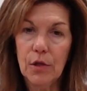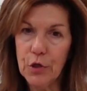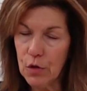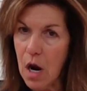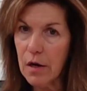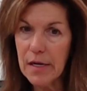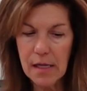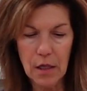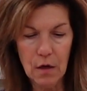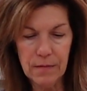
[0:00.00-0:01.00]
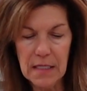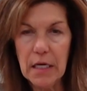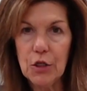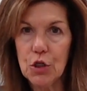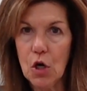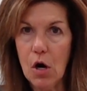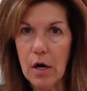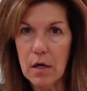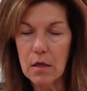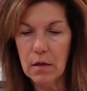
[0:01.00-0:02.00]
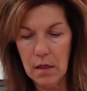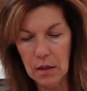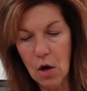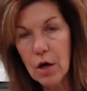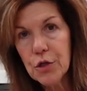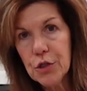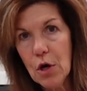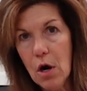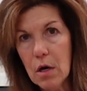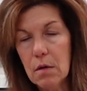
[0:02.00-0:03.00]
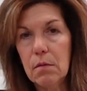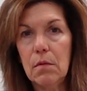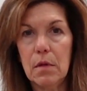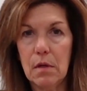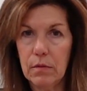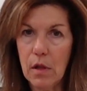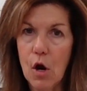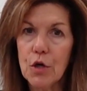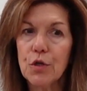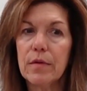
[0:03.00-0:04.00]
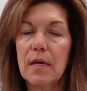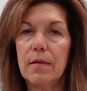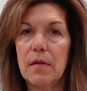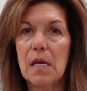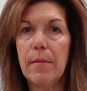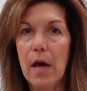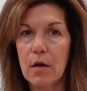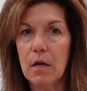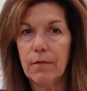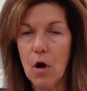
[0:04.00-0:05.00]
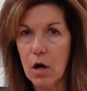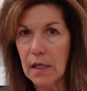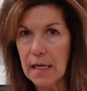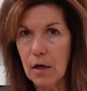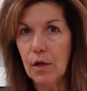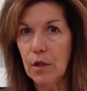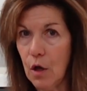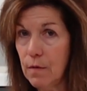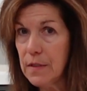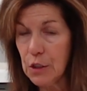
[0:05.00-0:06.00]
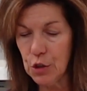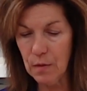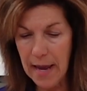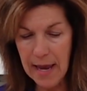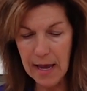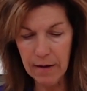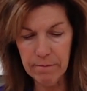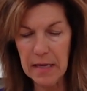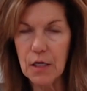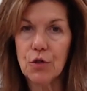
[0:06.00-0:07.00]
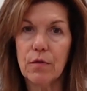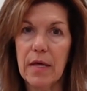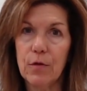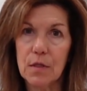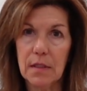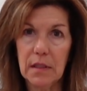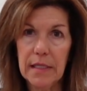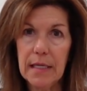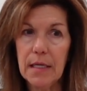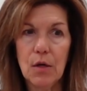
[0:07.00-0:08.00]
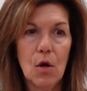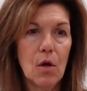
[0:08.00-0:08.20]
your garlic cloves in a jar, a large jar, larger than the amount of garlic cloves that you have. Make sure that there's a lid